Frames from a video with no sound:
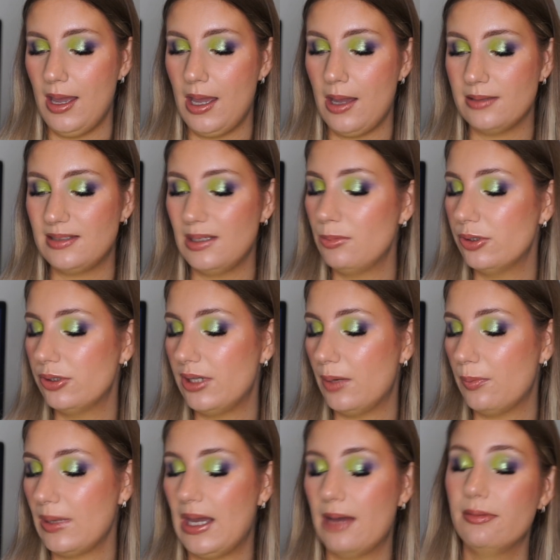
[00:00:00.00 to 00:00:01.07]
Similar to that,
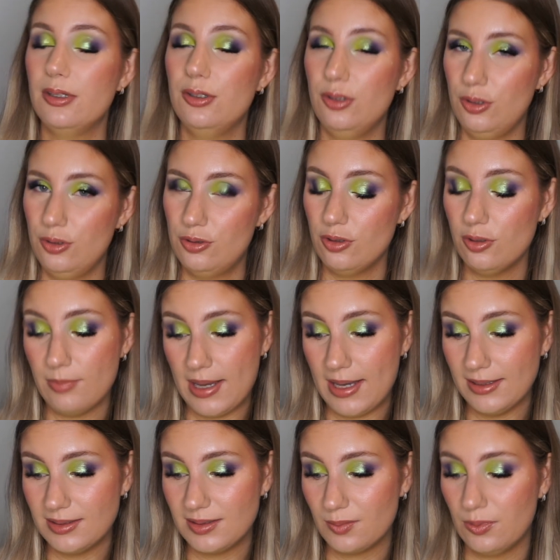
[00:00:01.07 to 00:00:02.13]
we have the neutral
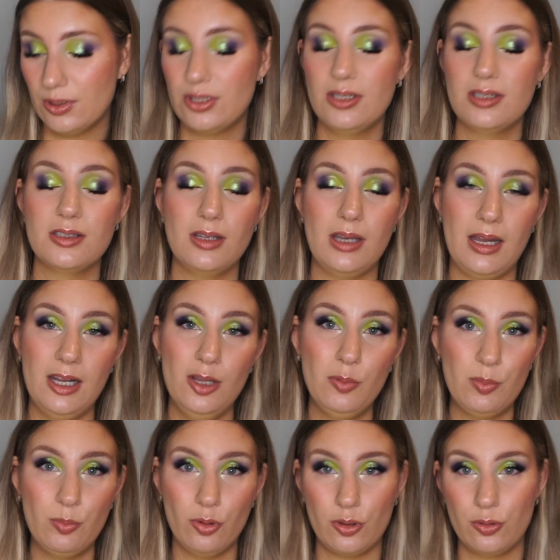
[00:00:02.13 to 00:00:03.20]
matte, which is a little
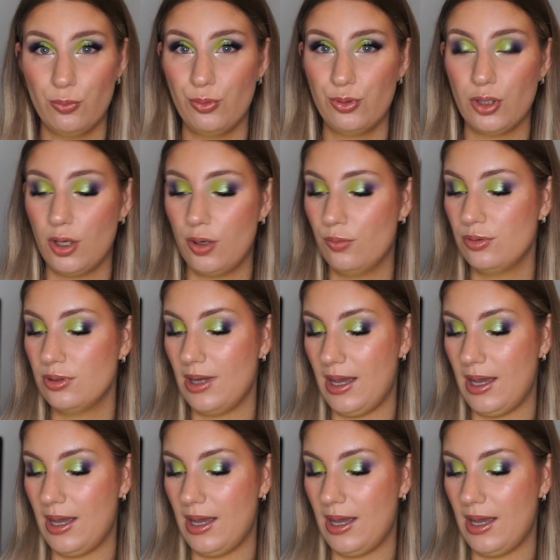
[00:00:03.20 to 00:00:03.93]
bit more cool toned.